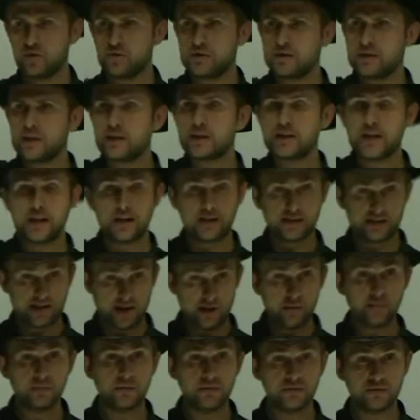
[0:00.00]
Like you see
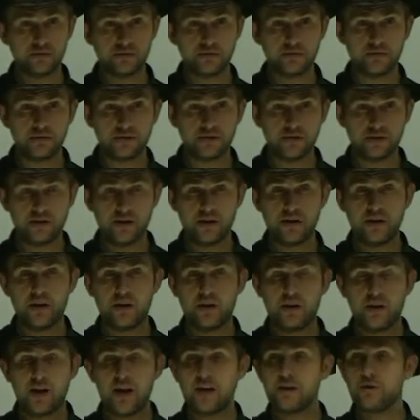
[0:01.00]
10 examples,
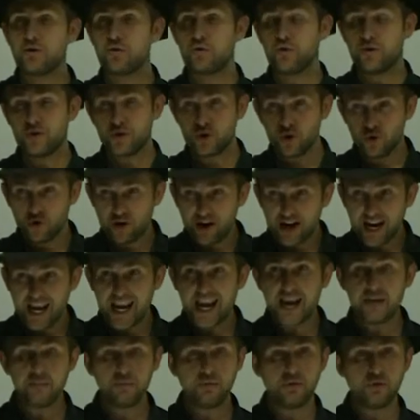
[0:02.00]
and
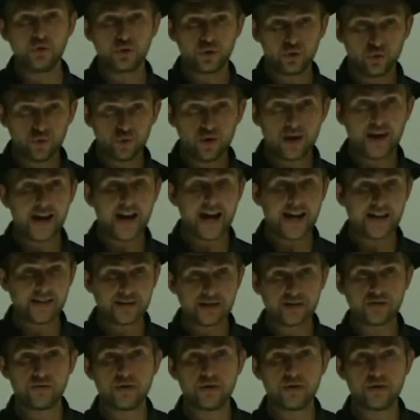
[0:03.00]
you are able to